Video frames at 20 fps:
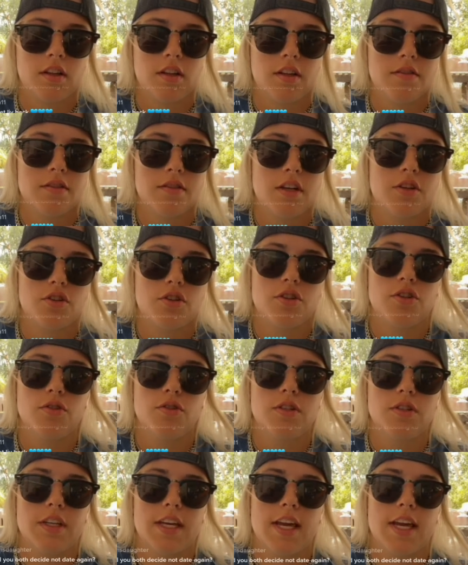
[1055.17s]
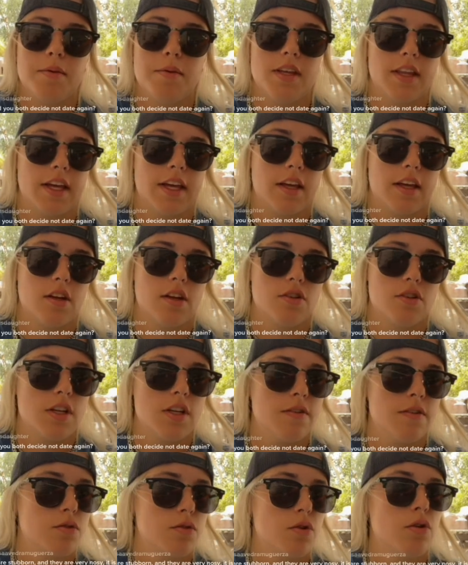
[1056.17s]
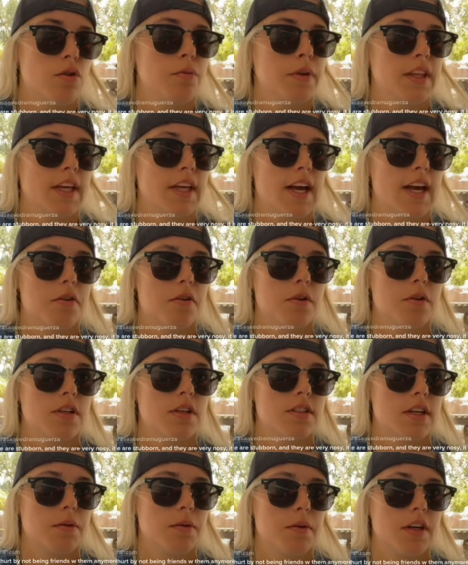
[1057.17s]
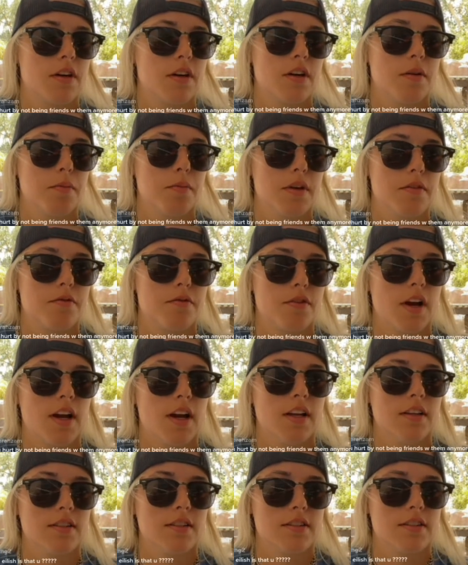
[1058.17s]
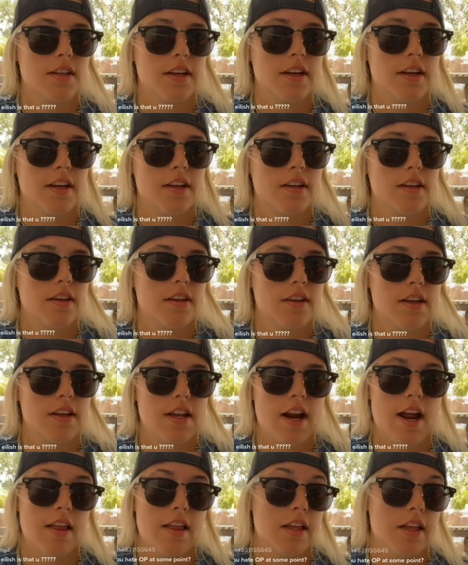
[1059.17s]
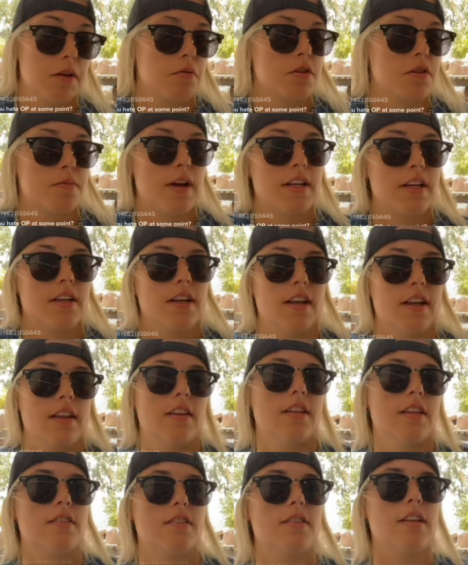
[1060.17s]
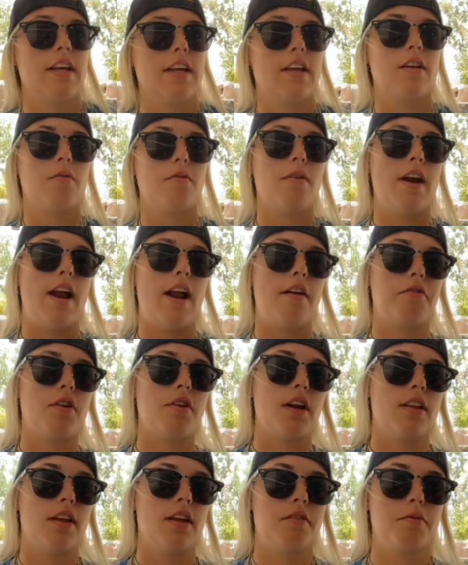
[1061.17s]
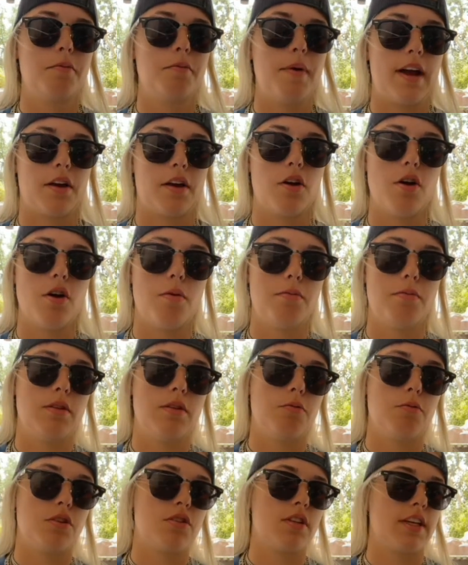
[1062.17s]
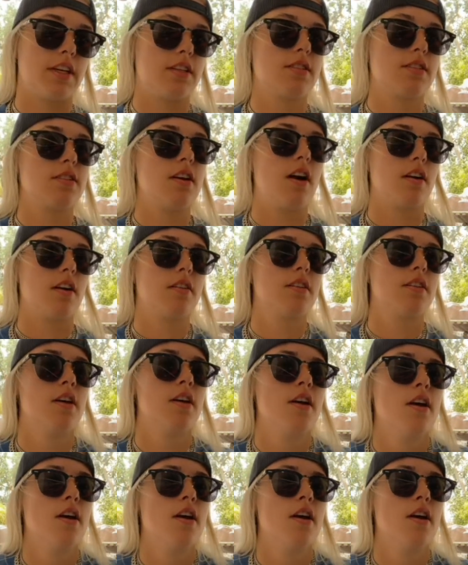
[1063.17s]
Liv's not choosing KB, like she even told me like afterwards like we couldn't be friends, like, and I like respected it. This is like right after I left back home, which like sucked.